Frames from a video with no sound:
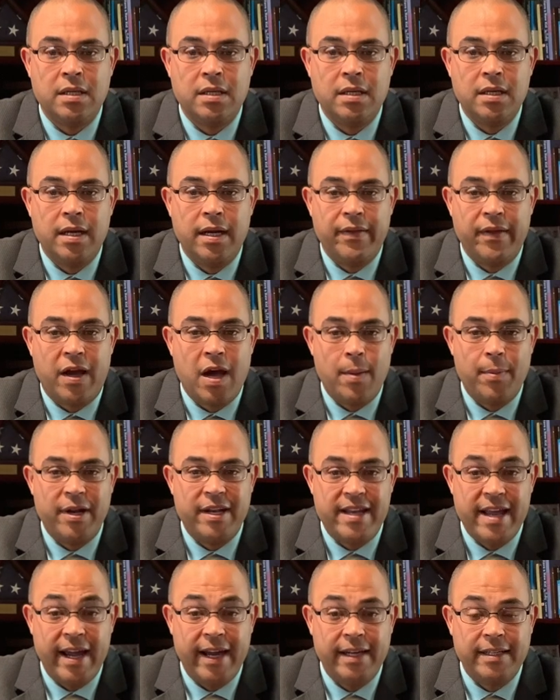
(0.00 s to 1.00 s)
In the coming
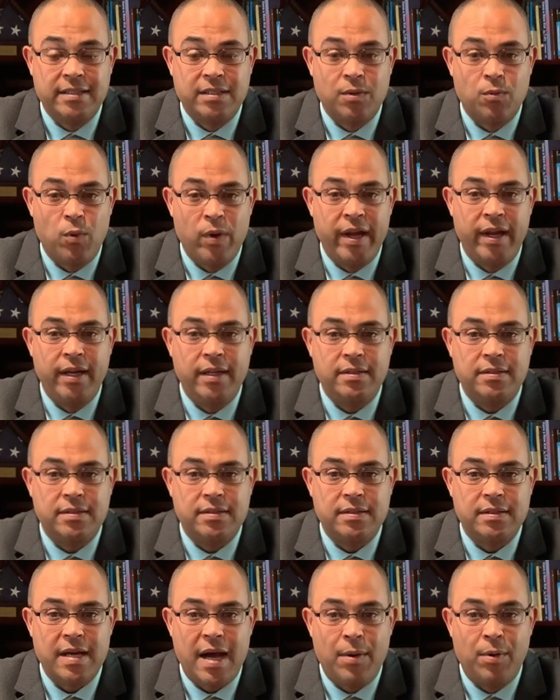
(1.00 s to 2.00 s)
days and
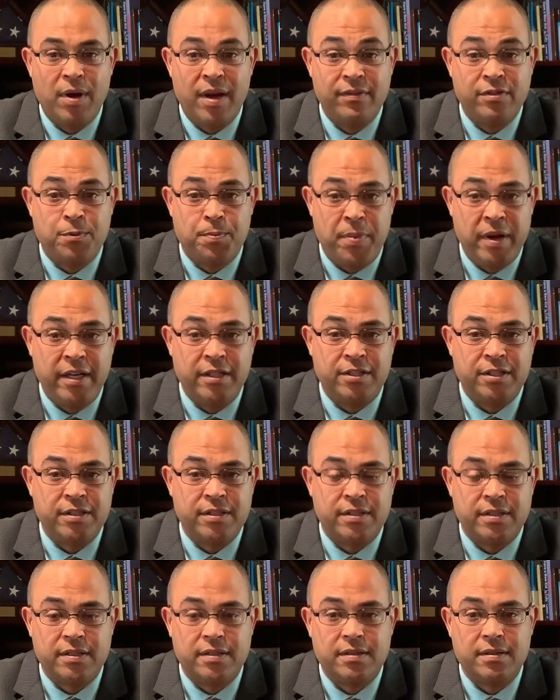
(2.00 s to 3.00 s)
weeks, I will give
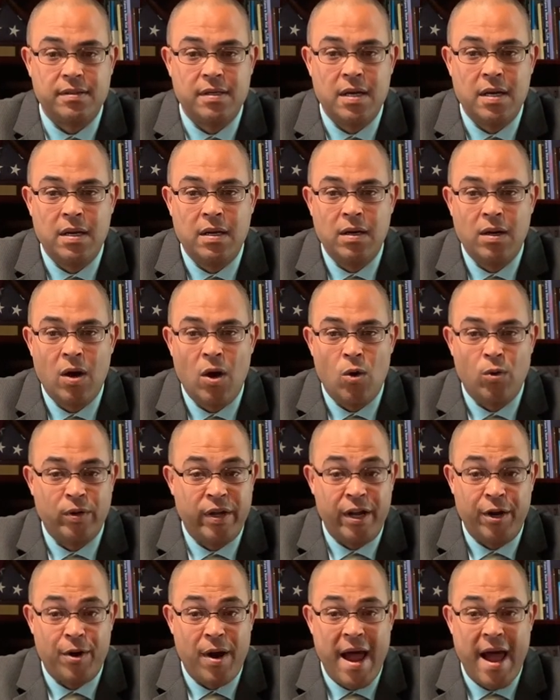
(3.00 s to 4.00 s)
speeches and hold
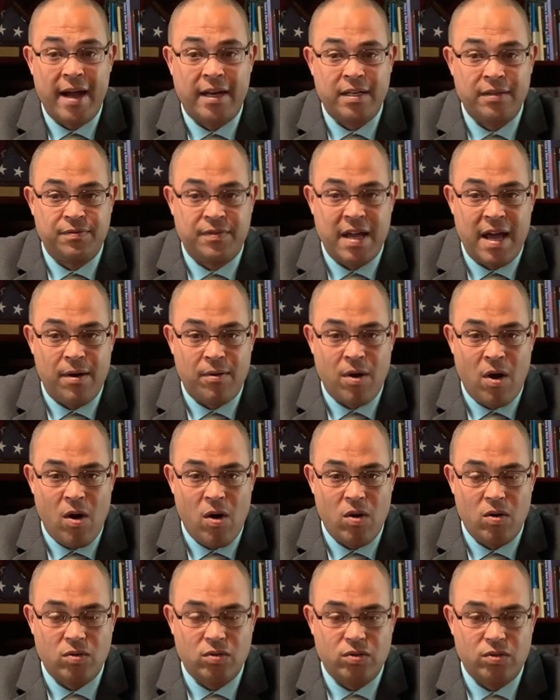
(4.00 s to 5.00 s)
interactive town
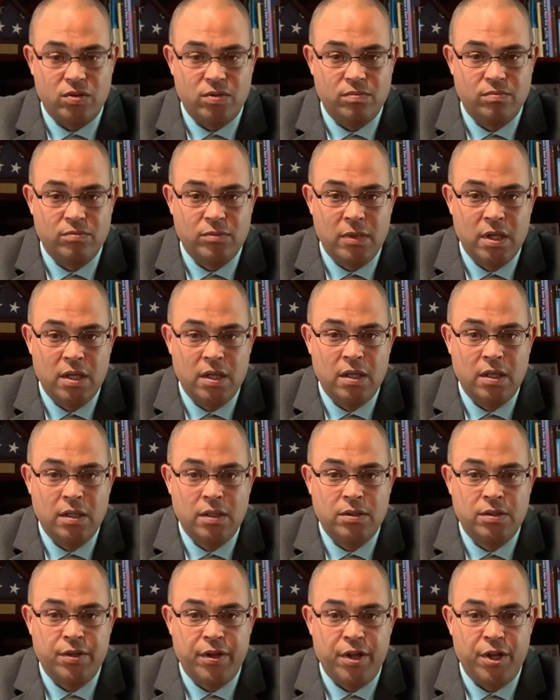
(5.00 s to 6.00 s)
halls
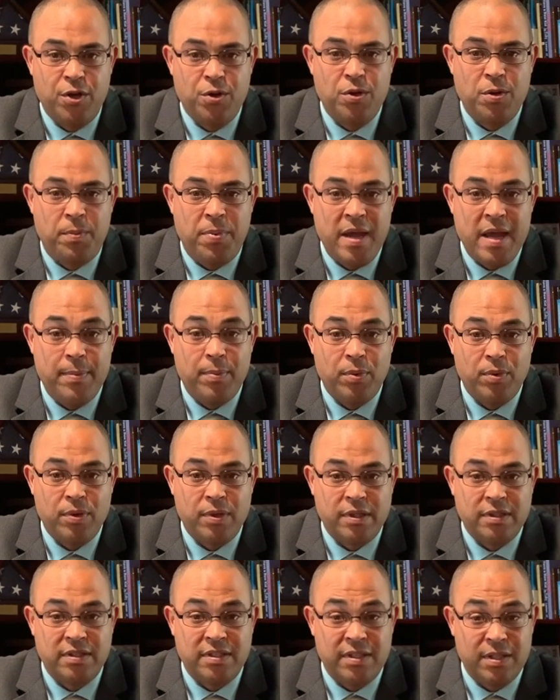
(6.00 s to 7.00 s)
so that you, the people,
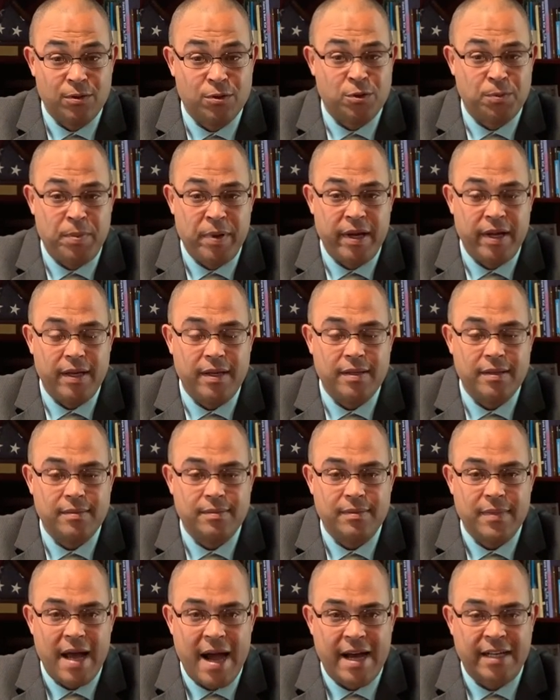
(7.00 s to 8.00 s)
can still speak,
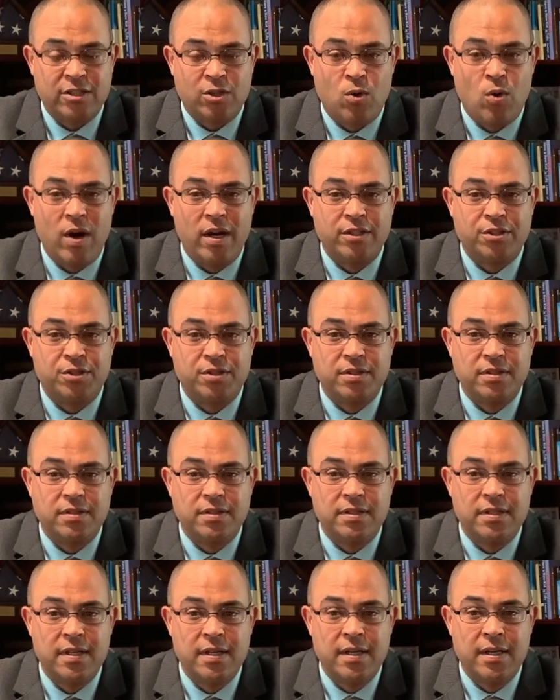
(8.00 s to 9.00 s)
ask
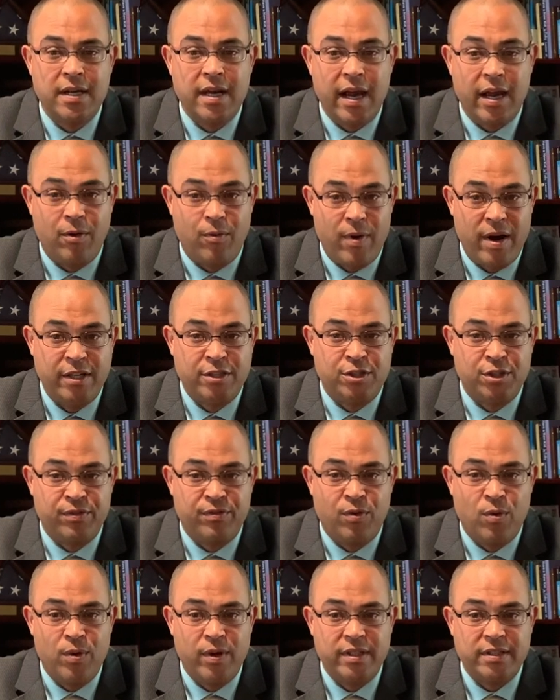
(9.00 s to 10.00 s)
questions, and raise your
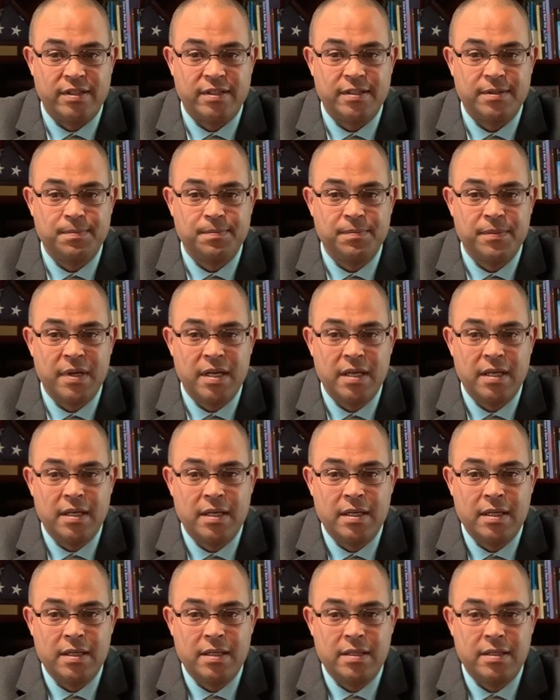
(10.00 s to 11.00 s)
voice.
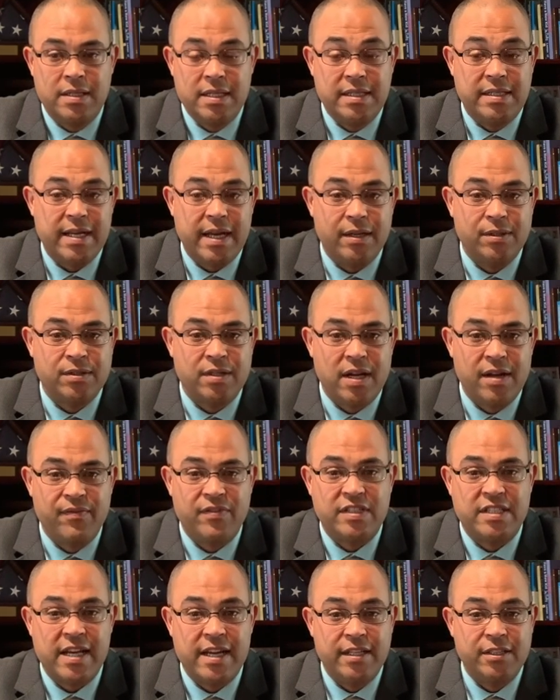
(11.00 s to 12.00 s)
Details and
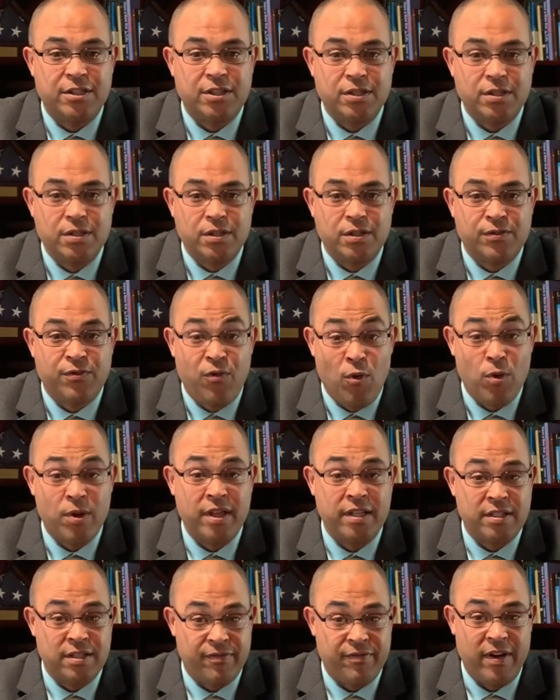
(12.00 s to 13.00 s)
invitations for
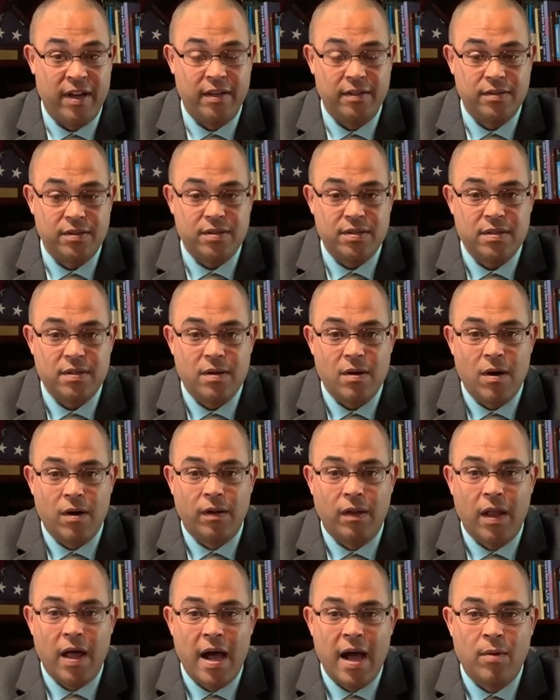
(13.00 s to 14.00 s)
these events
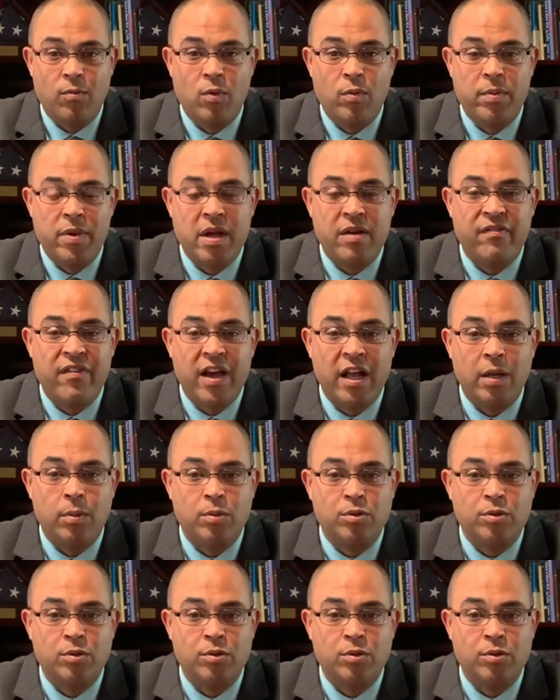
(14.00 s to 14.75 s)
online will be available